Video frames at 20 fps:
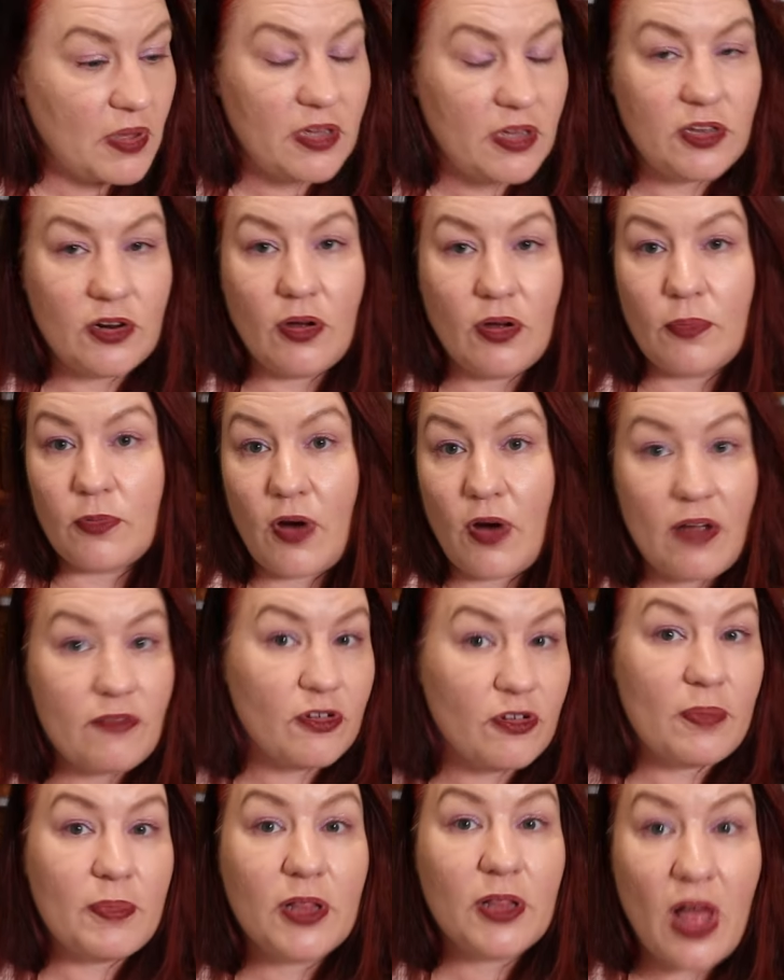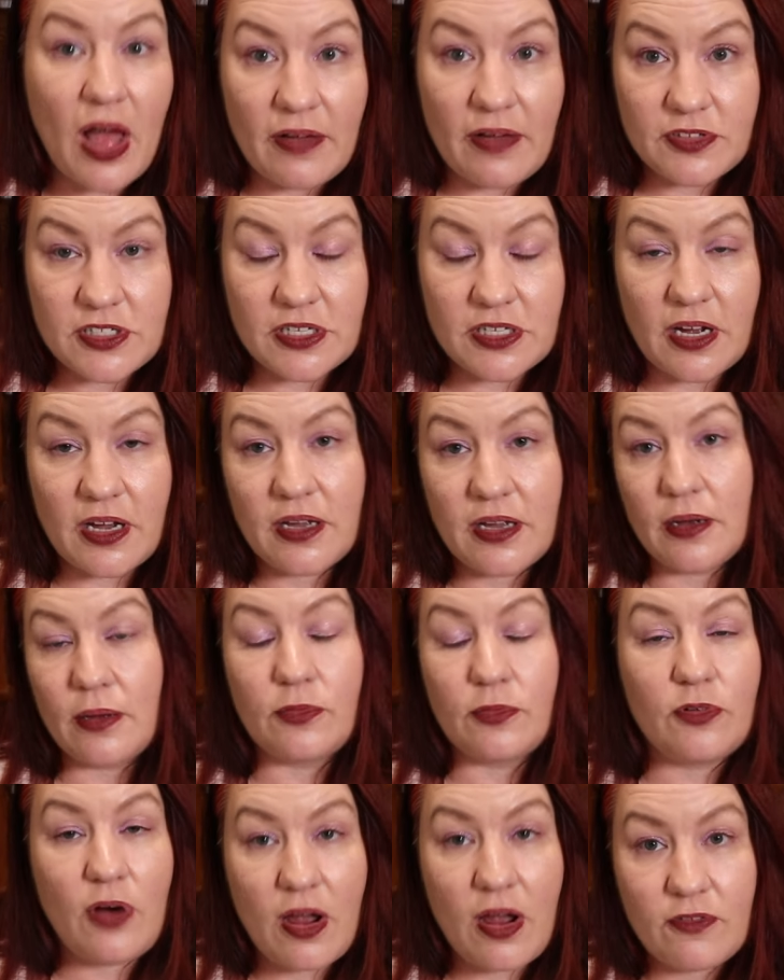You know, I'm grateful I'm alive today.
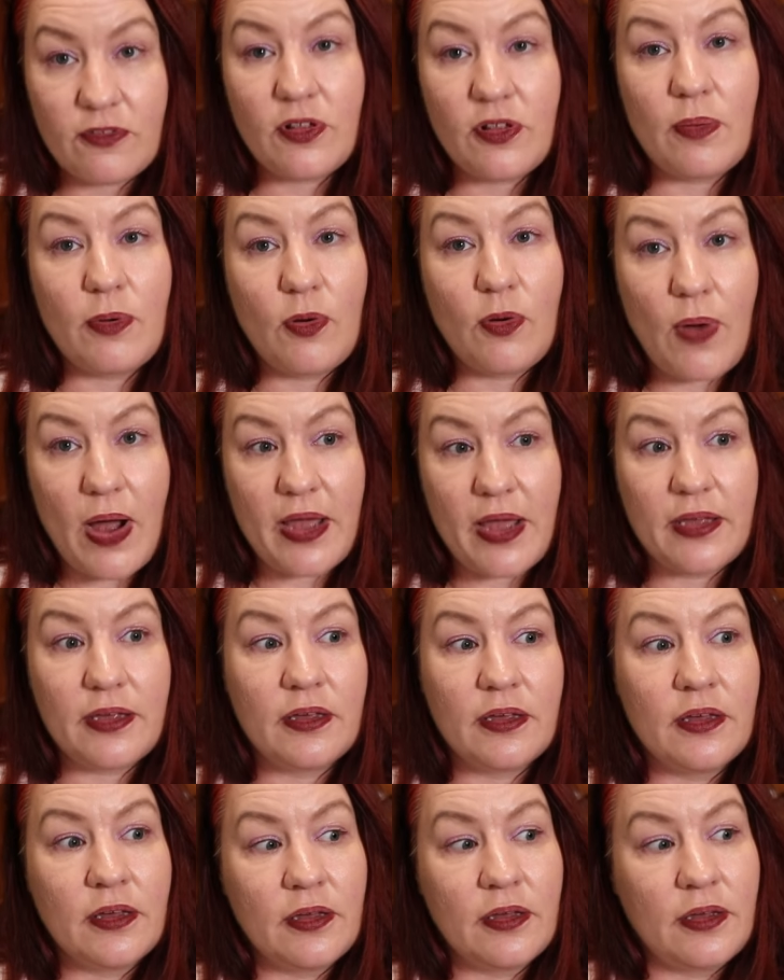I'm grateful I'm awake.